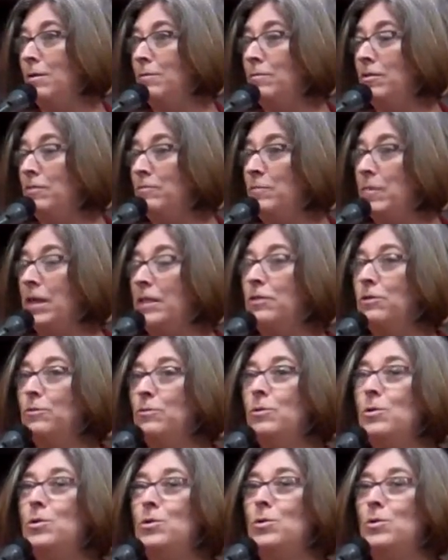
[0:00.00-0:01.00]
We've been
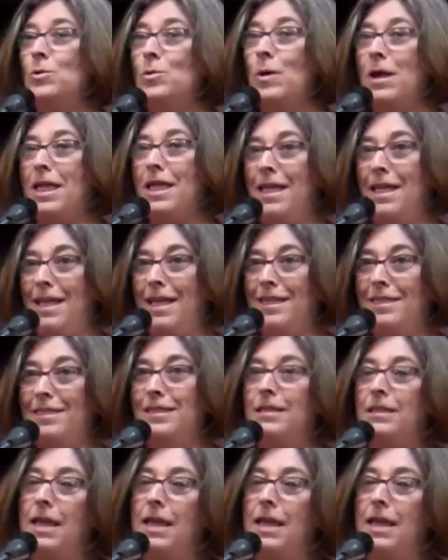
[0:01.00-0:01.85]
through the